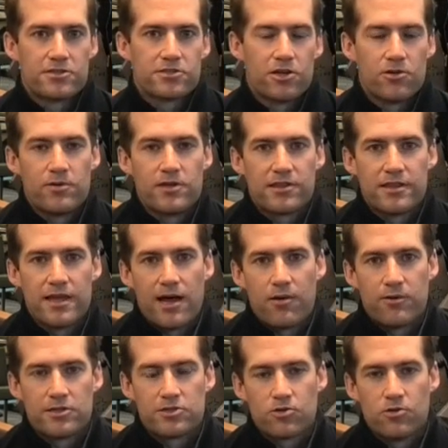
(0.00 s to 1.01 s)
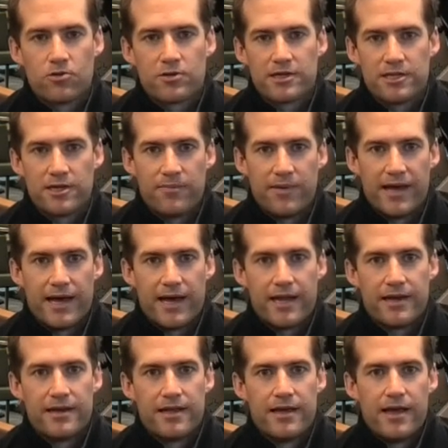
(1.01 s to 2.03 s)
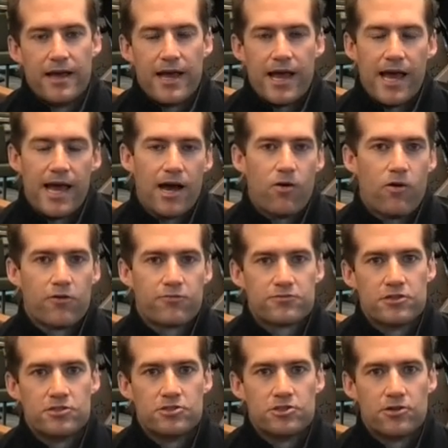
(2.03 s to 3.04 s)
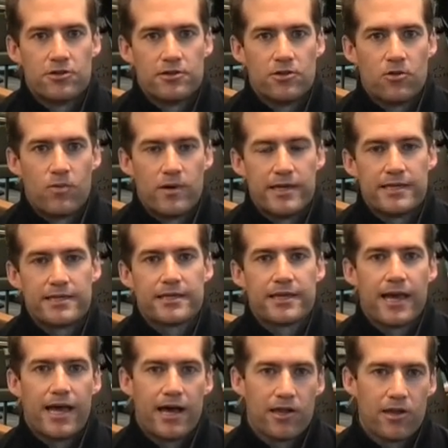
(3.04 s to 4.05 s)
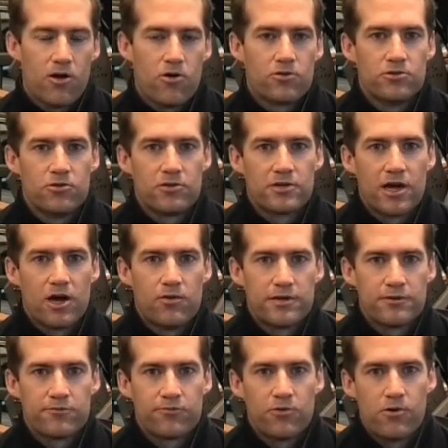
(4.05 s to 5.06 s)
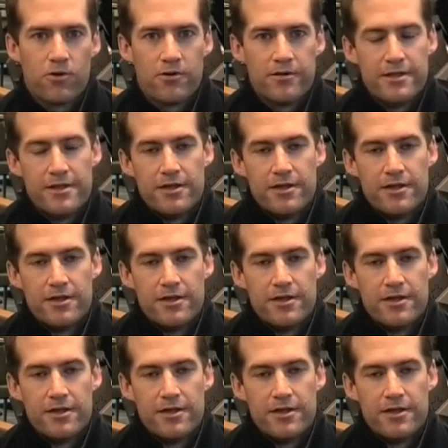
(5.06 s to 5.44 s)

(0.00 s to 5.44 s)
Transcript: So with that, we're talking about how often during the week, how long you're going for.